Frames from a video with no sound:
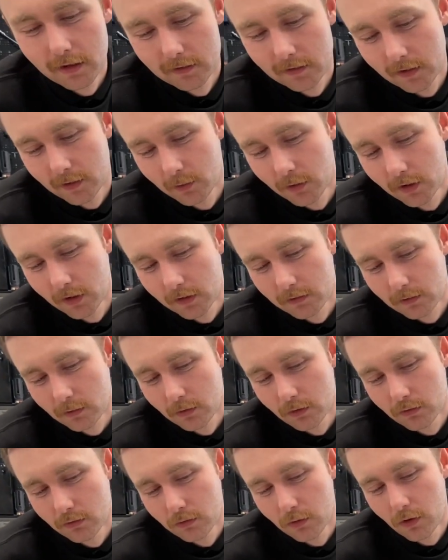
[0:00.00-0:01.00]
tell you what, that's
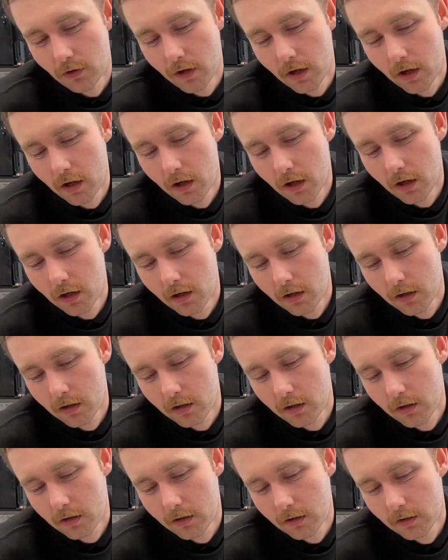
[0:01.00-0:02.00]
gonna run.
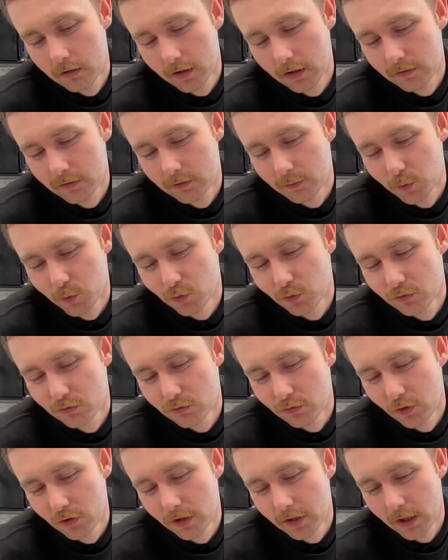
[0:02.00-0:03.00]
Got some good
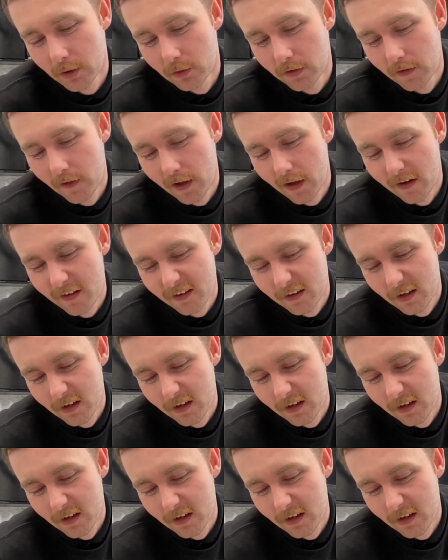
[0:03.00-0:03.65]
running out of that.